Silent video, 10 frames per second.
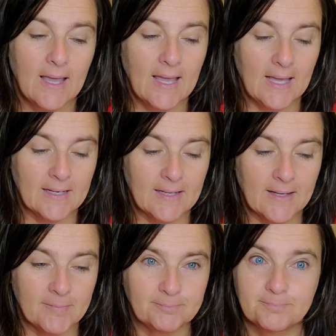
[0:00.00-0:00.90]
And
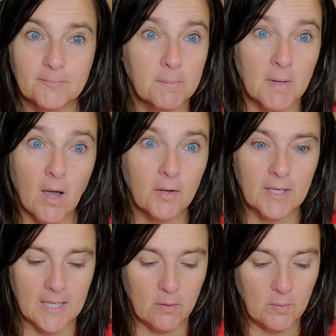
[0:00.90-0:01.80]
uh, I'm not going
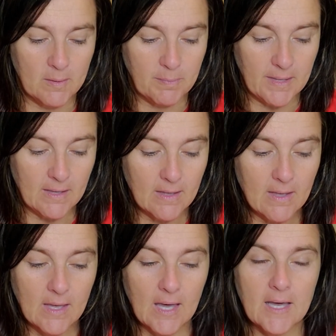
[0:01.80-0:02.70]
to get weepy.
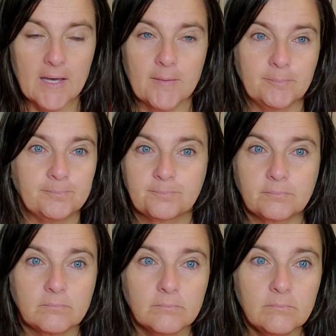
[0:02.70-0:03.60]
Um,
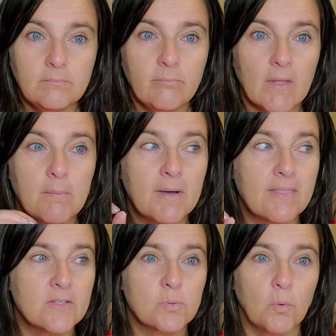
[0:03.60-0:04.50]

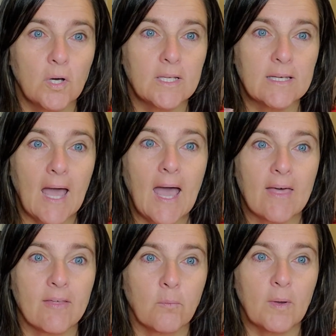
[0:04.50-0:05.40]
but this one
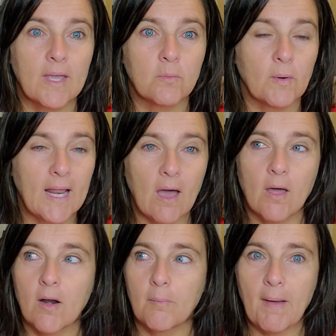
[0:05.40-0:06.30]
night that we had went out
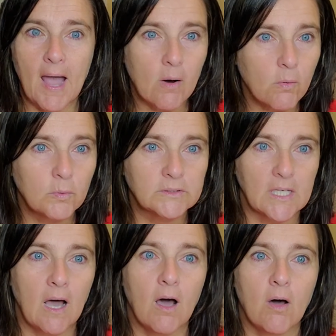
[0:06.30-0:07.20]
and our power was
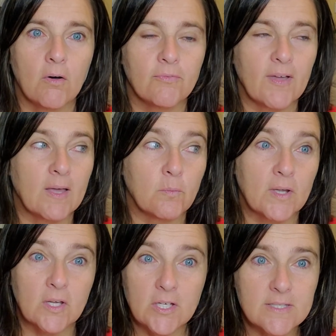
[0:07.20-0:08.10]
off and
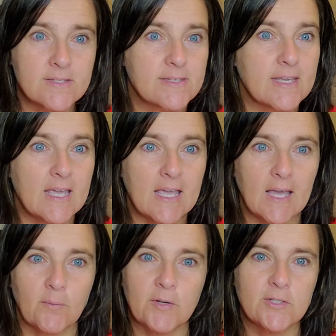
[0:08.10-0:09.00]
we couldn't see
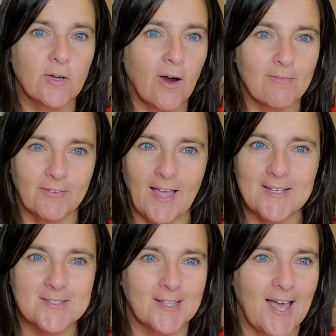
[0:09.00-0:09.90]
and we took our
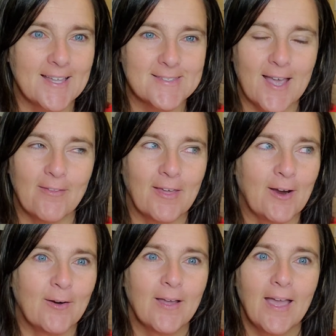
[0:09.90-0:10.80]
flashlights out
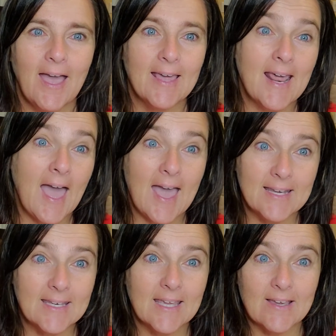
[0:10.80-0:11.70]
there and I
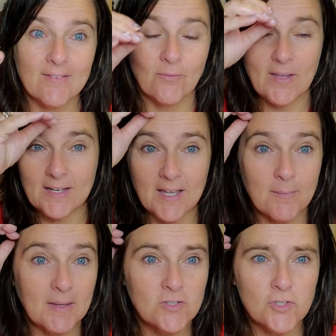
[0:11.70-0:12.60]
had to give, we had
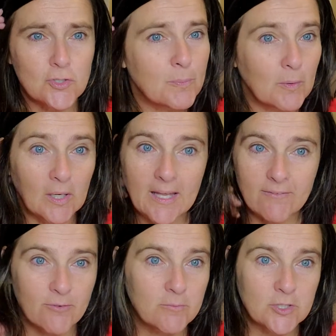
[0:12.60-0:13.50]
come in super
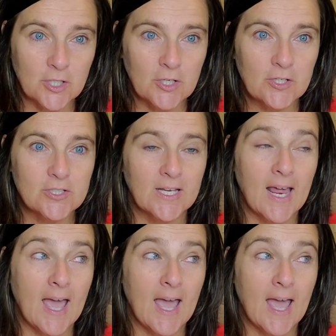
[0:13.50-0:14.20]
late from church and